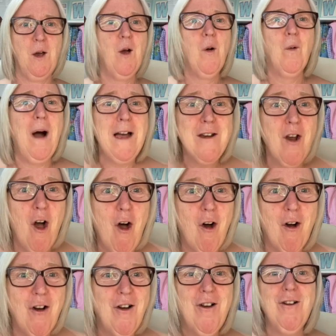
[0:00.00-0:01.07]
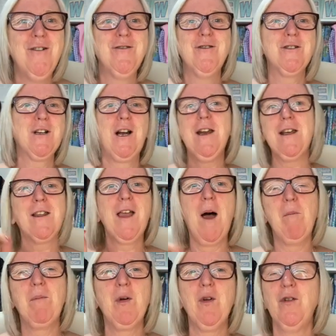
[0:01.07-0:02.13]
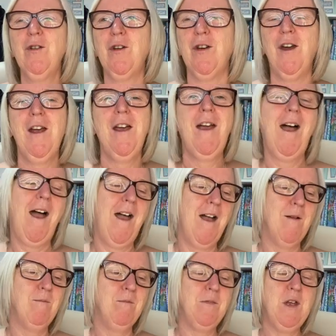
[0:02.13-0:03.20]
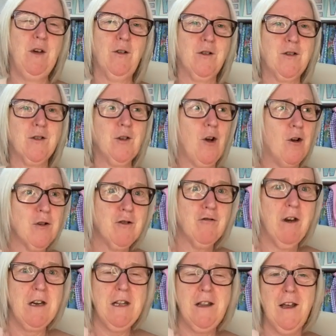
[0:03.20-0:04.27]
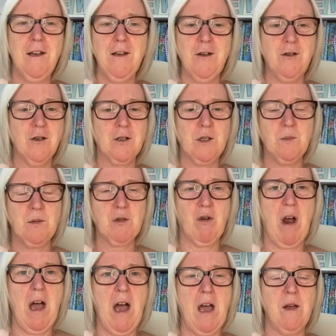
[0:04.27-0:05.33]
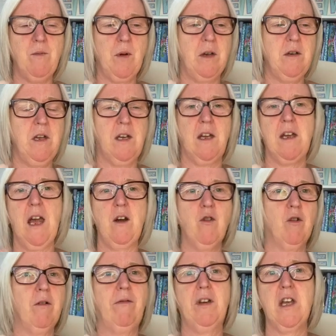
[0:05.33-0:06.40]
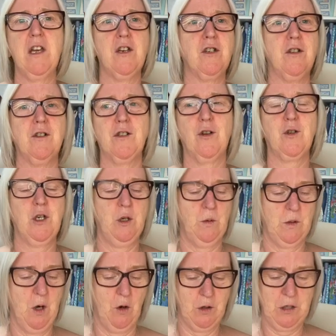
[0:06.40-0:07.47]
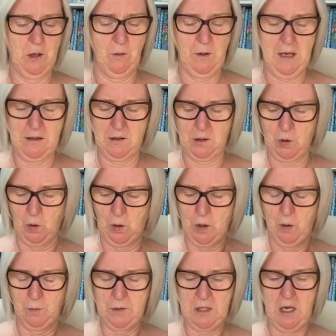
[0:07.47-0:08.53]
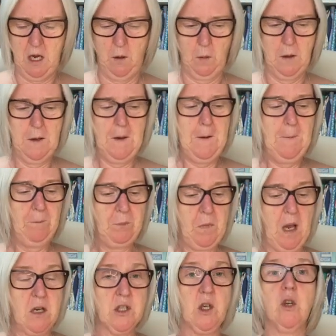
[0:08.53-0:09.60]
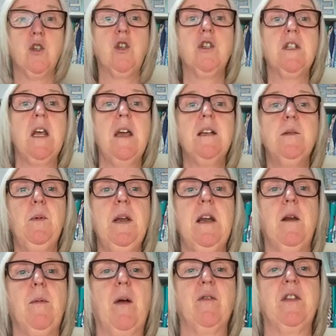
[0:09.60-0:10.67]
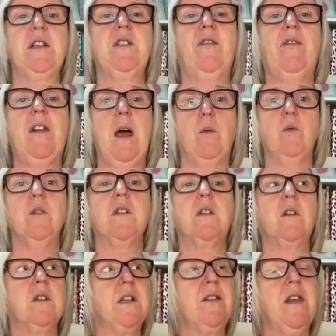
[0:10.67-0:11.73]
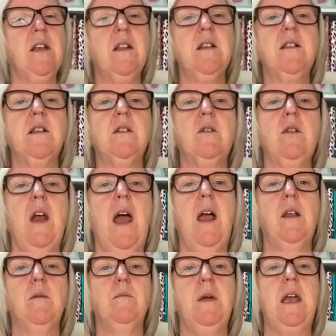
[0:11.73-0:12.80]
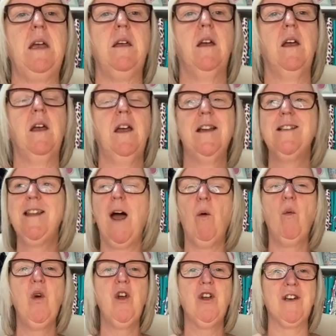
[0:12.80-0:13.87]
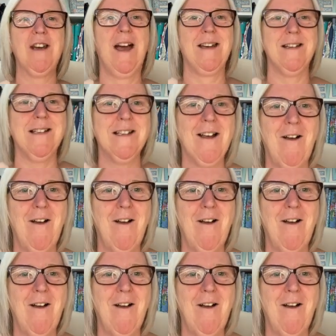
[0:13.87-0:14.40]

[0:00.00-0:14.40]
why not just click that button and um, you know it doesn't cost you anything you just subscribe and you can get notifications or choose not to that's totally up to you so just to explain about this flounce because i think this is going to help me isn't that word nice